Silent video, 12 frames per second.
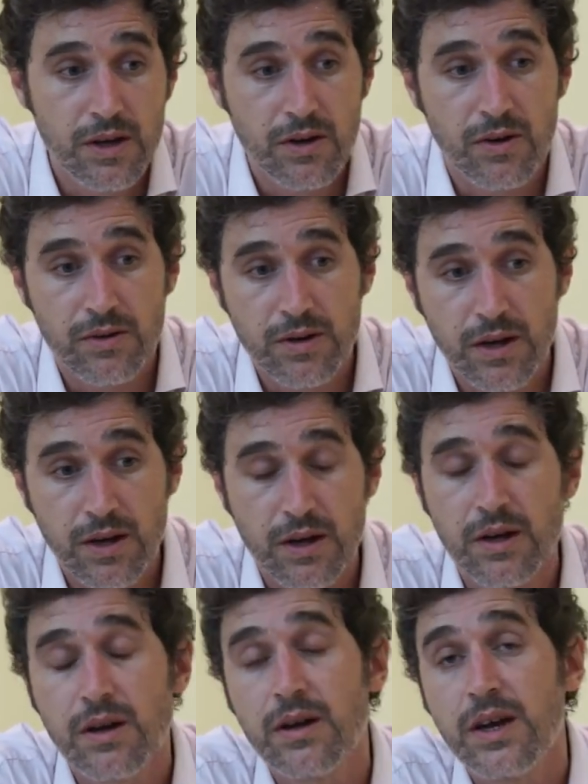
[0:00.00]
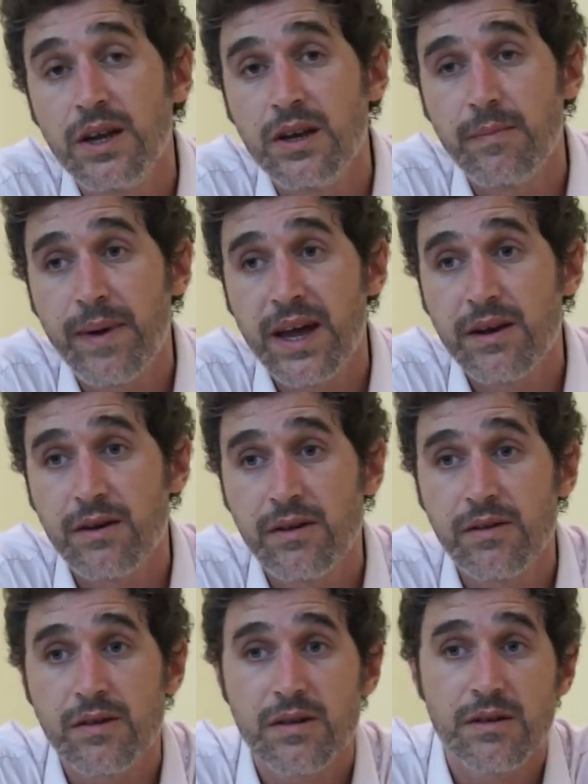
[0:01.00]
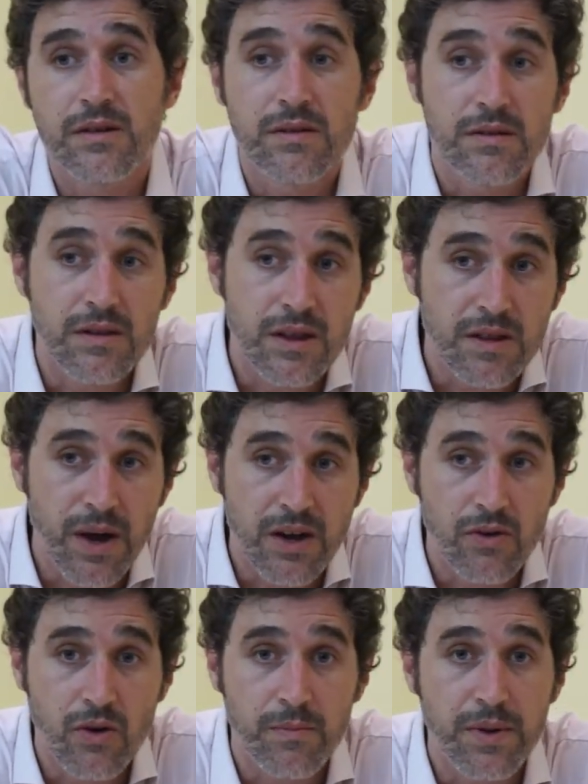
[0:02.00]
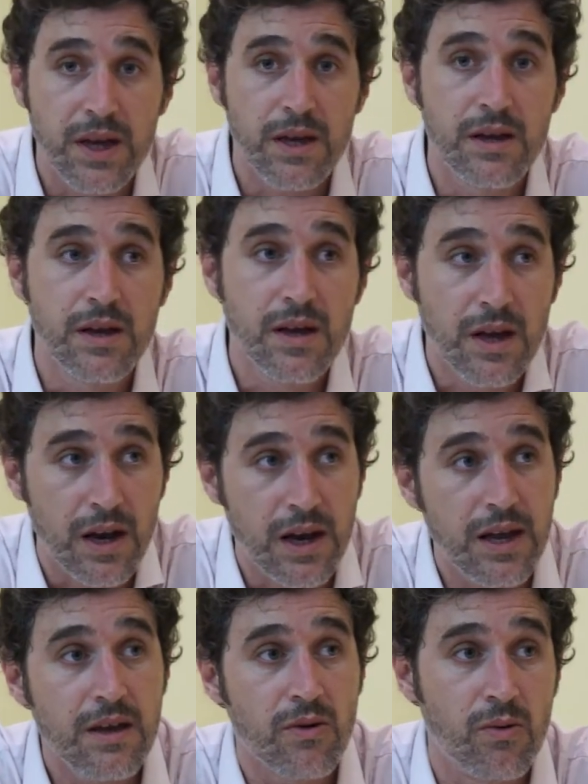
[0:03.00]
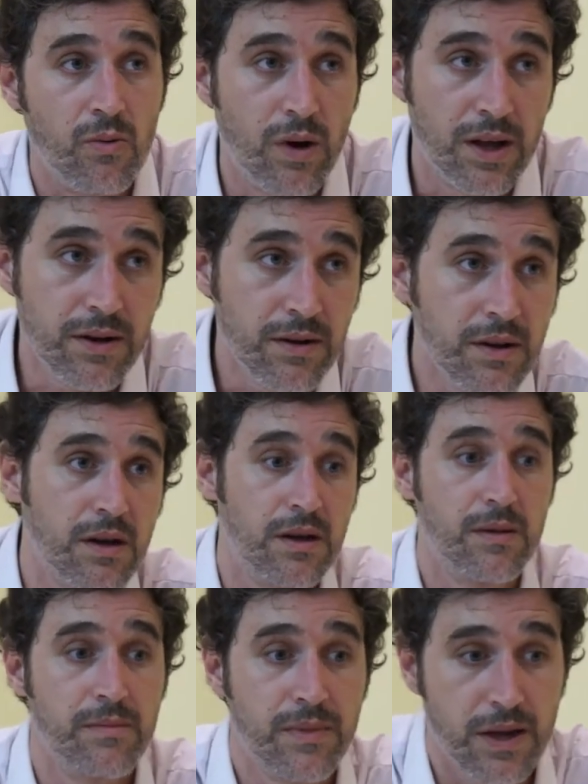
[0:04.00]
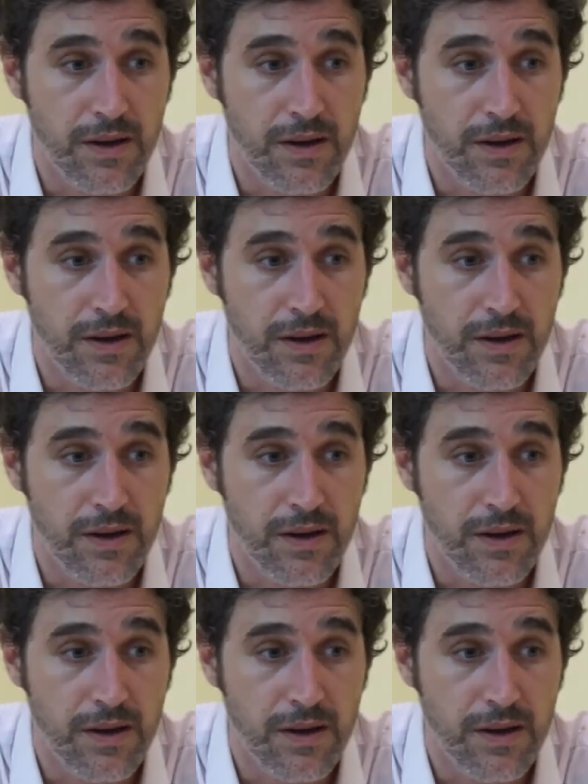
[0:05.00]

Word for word: on uh, independence, and this might not be a legal one um,